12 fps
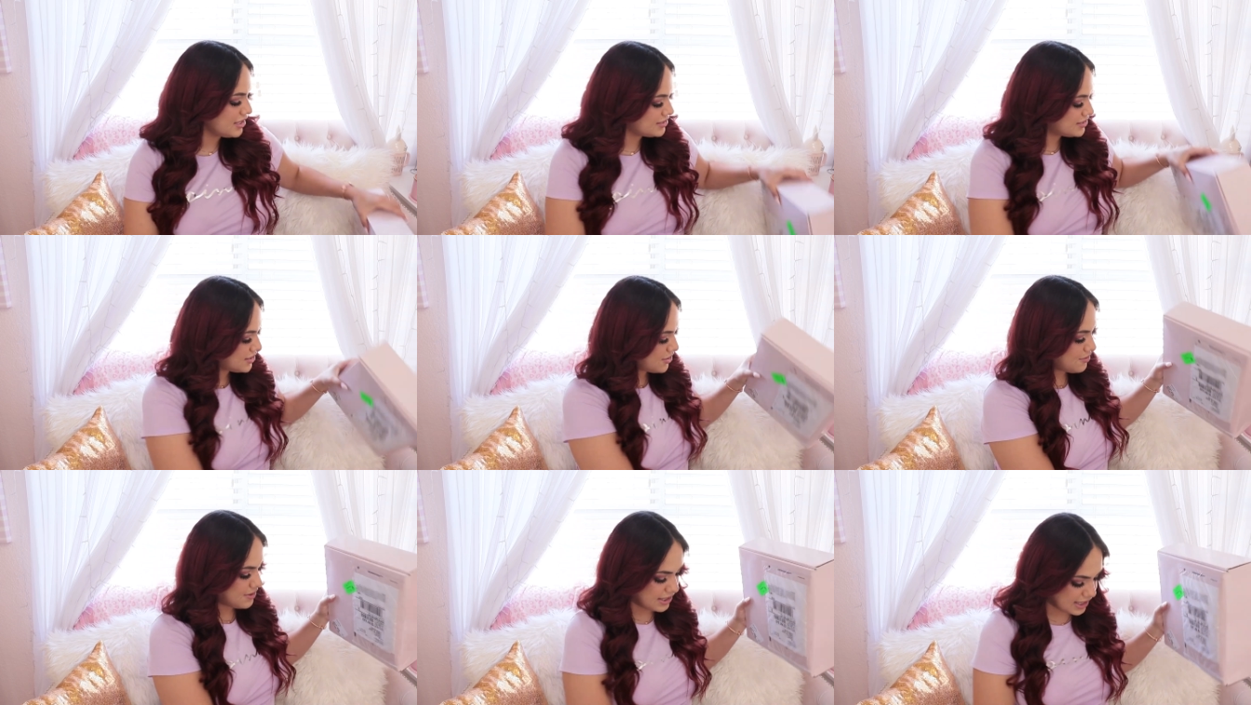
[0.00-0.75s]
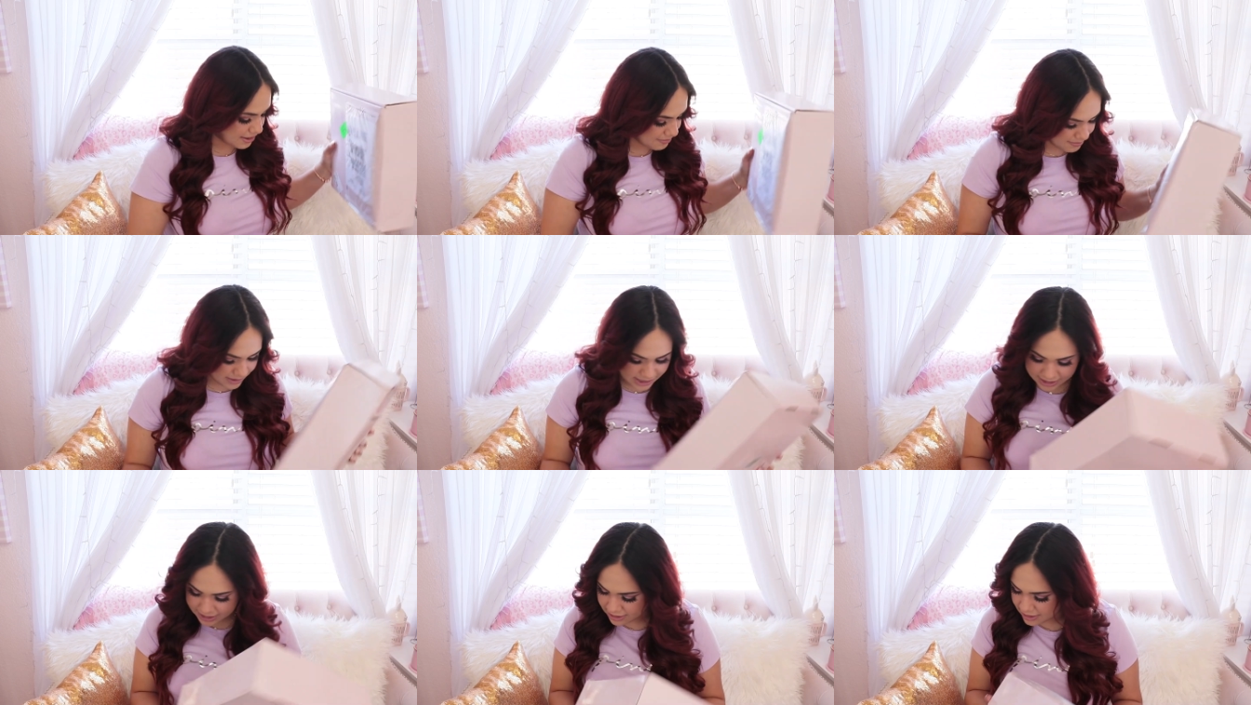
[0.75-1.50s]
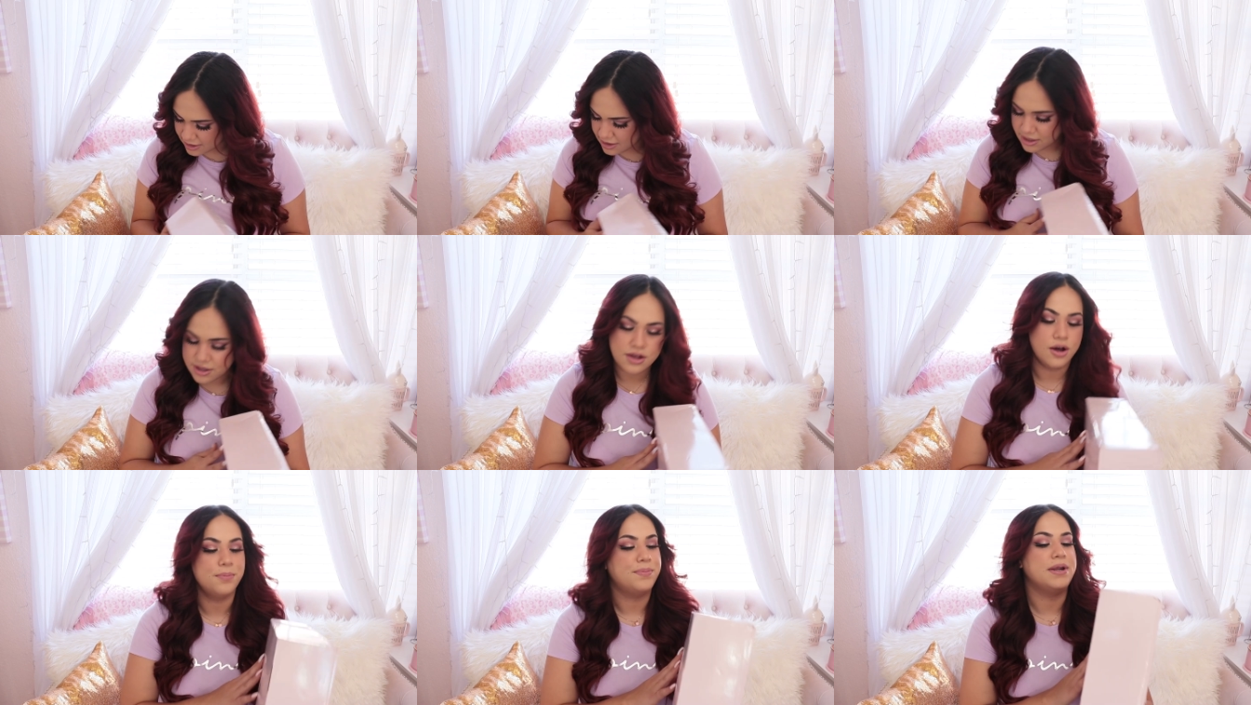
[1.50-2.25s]
So let me
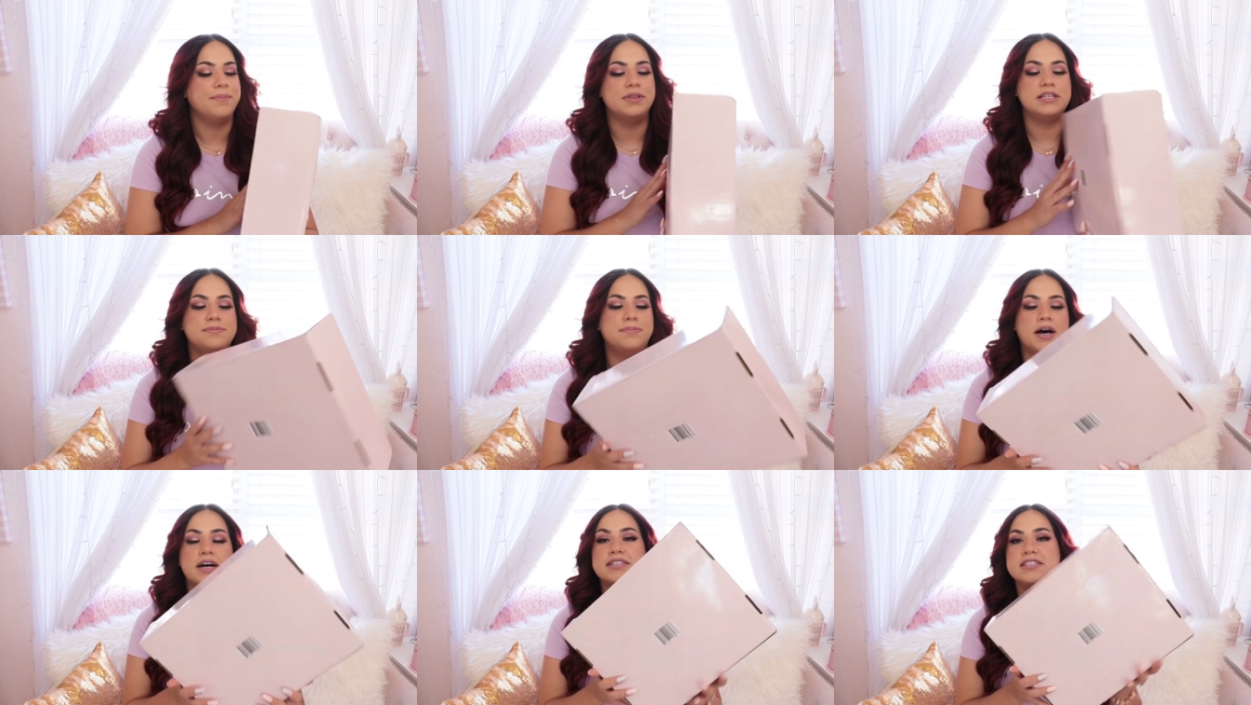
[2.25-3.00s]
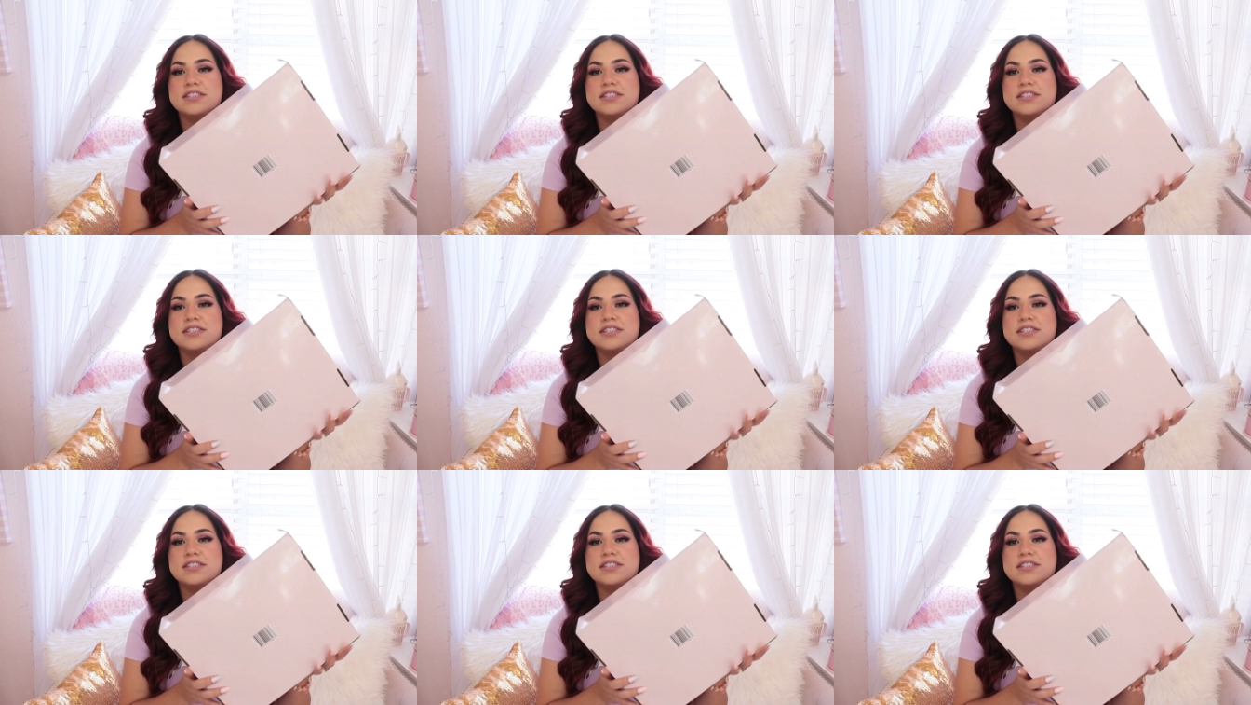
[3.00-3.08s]
open up this box.